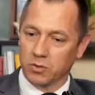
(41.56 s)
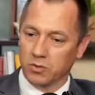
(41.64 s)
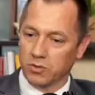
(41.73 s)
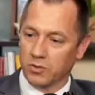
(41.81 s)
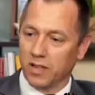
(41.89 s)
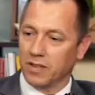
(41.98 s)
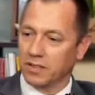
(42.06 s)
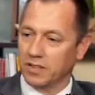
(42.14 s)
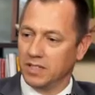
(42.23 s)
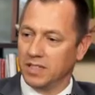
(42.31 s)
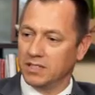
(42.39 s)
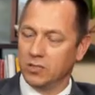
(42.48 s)
also felt the
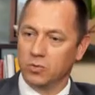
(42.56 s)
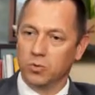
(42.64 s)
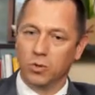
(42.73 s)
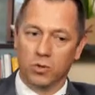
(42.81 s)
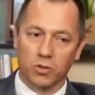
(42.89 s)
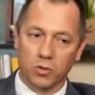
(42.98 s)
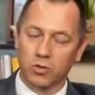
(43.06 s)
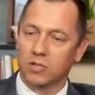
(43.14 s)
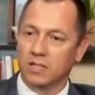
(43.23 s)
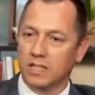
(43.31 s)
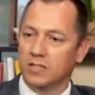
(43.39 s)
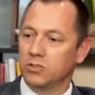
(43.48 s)
need to
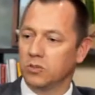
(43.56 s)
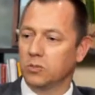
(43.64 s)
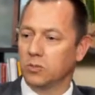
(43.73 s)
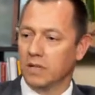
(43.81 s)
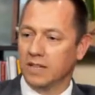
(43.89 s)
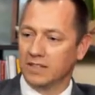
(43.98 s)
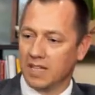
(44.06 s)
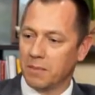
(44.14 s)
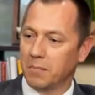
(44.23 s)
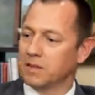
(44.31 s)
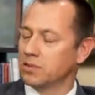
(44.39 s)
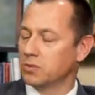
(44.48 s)
look into and
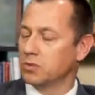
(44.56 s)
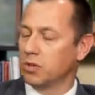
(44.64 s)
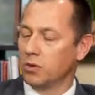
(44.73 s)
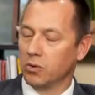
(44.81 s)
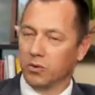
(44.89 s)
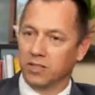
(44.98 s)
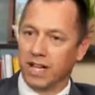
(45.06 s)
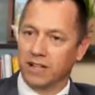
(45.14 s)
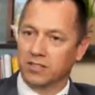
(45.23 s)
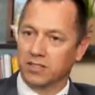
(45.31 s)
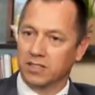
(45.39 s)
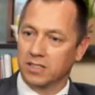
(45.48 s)
tap into the local
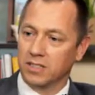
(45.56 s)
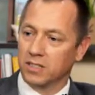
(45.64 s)
talents